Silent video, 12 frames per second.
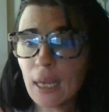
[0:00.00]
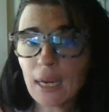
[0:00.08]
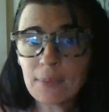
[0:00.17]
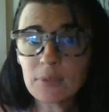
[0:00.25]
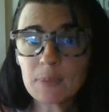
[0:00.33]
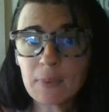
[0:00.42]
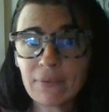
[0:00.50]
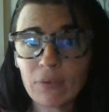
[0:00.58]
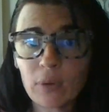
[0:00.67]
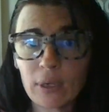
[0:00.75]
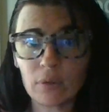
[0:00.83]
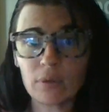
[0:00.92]
And I'm just being
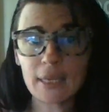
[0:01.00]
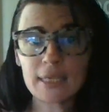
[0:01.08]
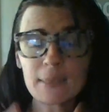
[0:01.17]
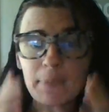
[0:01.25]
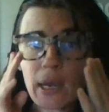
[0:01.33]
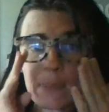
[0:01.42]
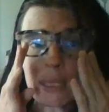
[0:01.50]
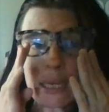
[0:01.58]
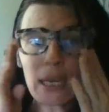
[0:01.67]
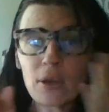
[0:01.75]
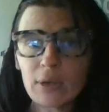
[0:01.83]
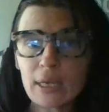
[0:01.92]
for real. It's a
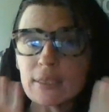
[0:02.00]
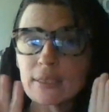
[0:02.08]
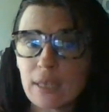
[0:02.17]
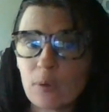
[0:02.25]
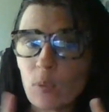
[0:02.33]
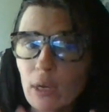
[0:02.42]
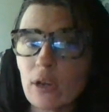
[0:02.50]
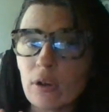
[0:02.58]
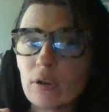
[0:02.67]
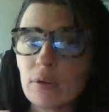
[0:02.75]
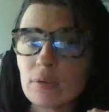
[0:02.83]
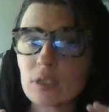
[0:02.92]
public area
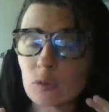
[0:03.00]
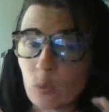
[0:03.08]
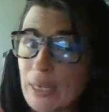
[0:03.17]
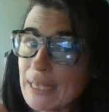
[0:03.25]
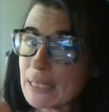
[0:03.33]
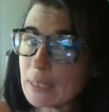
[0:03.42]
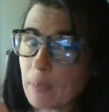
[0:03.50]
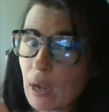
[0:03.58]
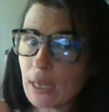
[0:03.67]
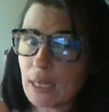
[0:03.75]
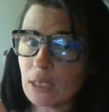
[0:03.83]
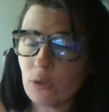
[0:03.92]
somewhere, sweet
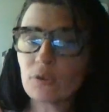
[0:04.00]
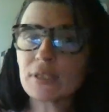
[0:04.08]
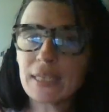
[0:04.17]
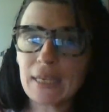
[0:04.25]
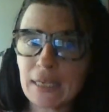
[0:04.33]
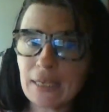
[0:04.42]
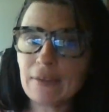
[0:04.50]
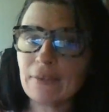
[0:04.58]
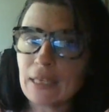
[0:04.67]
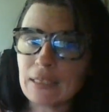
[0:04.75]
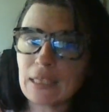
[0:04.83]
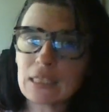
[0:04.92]
spot in your city
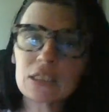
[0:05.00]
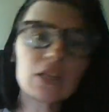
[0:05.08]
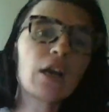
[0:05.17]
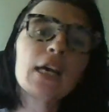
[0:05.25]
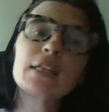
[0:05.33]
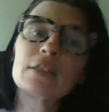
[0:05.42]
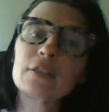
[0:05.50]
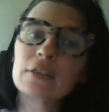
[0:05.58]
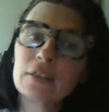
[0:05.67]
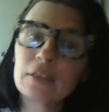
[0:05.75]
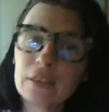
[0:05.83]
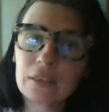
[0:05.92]
that does not
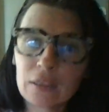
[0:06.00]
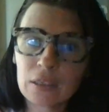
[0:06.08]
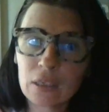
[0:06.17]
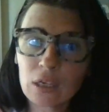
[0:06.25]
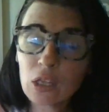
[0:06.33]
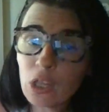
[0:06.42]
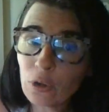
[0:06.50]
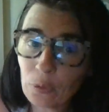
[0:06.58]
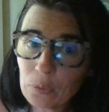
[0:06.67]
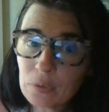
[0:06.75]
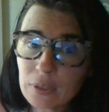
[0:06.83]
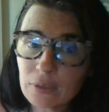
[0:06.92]

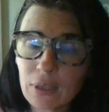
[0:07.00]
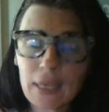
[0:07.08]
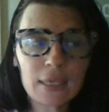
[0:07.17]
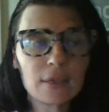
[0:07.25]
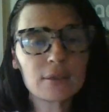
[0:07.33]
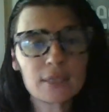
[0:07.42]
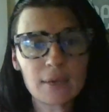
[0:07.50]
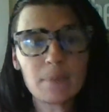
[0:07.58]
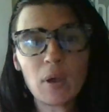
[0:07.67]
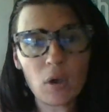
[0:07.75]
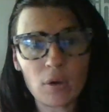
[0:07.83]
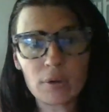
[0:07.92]
close, like
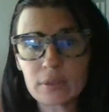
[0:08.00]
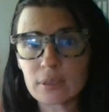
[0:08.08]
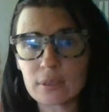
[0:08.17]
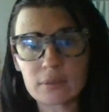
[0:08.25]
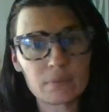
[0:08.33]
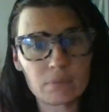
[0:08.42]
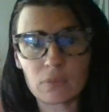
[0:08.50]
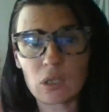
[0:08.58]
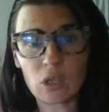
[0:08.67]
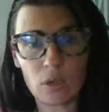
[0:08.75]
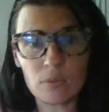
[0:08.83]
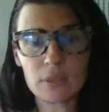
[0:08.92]
some parks
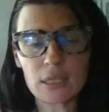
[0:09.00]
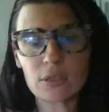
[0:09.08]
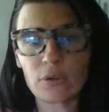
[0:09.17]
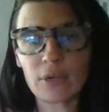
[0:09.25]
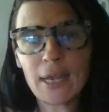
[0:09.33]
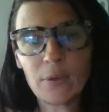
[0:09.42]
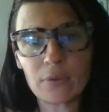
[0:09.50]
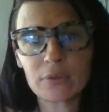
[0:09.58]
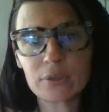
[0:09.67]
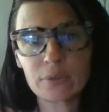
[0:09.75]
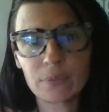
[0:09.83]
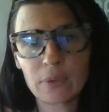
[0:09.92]
close at certain
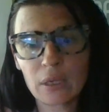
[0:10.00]
hours.